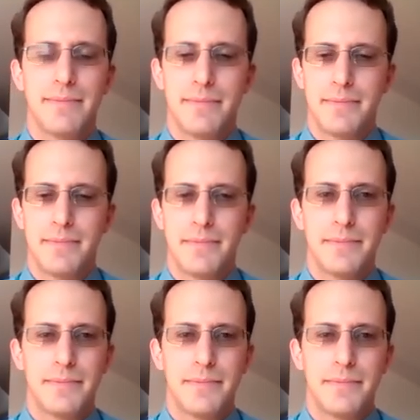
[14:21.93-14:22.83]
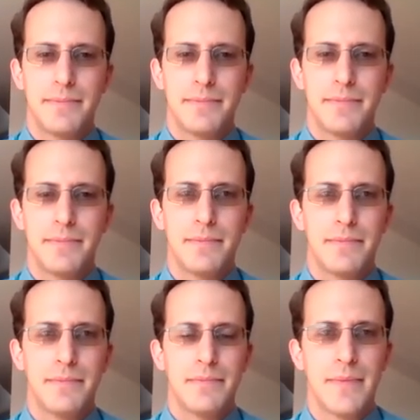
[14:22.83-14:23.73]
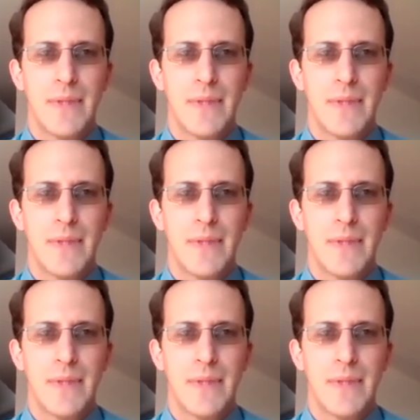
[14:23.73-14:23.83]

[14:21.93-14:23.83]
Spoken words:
(silence)